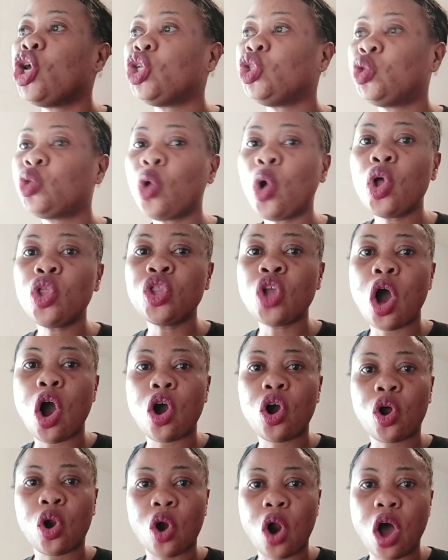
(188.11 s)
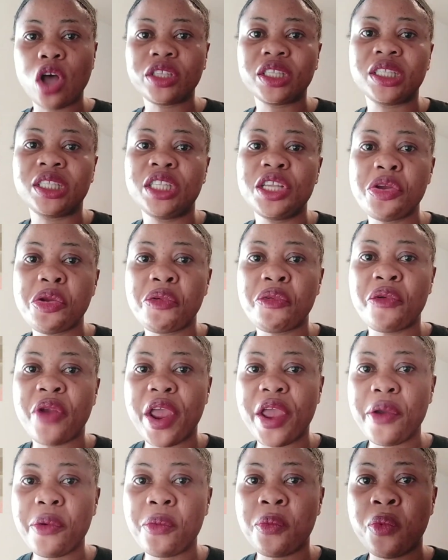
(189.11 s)
do not cross the
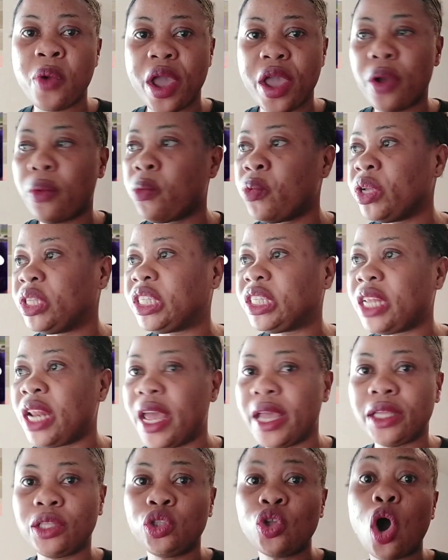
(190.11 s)
railway with leg.